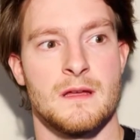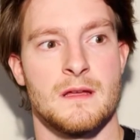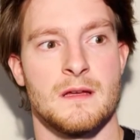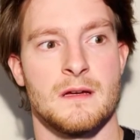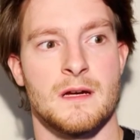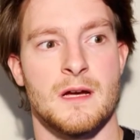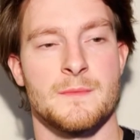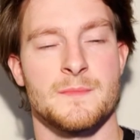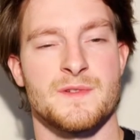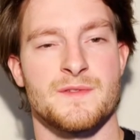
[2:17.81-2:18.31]

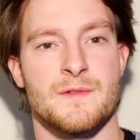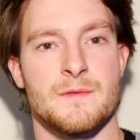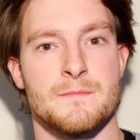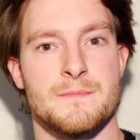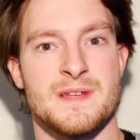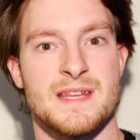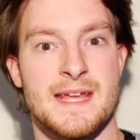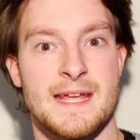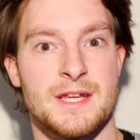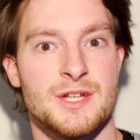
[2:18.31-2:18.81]
comes
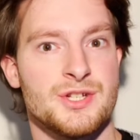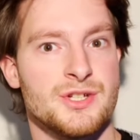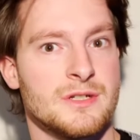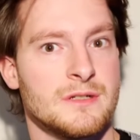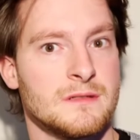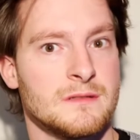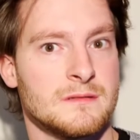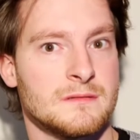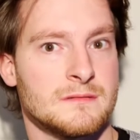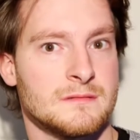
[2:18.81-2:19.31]
from
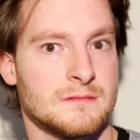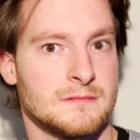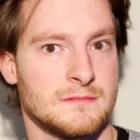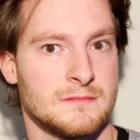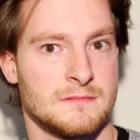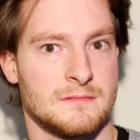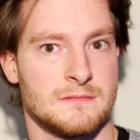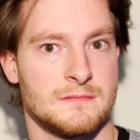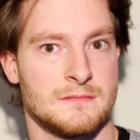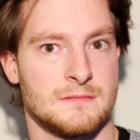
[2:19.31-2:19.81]
nation,
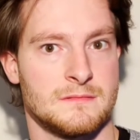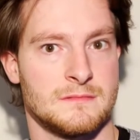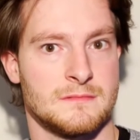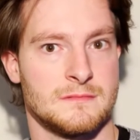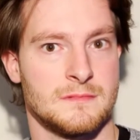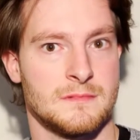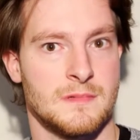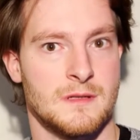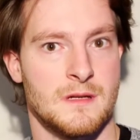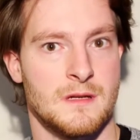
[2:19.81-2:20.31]

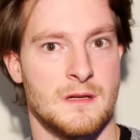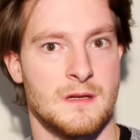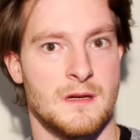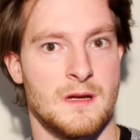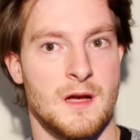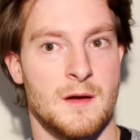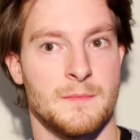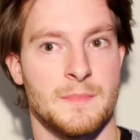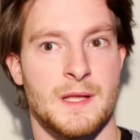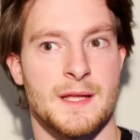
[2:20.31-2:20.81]

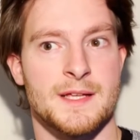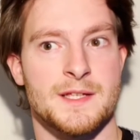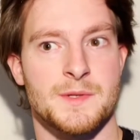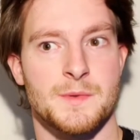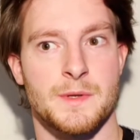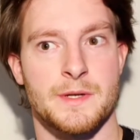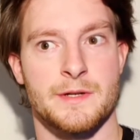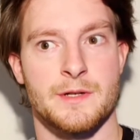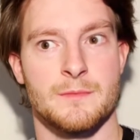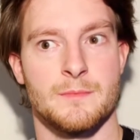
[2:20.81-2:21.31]
a place
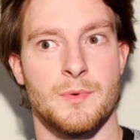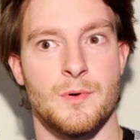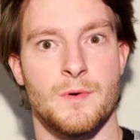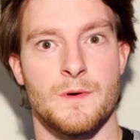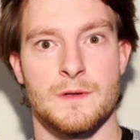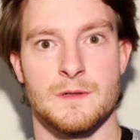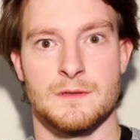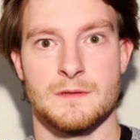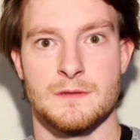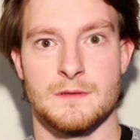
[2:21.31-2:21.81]
where you're
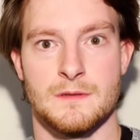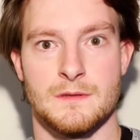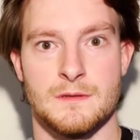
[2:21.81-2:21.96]
born,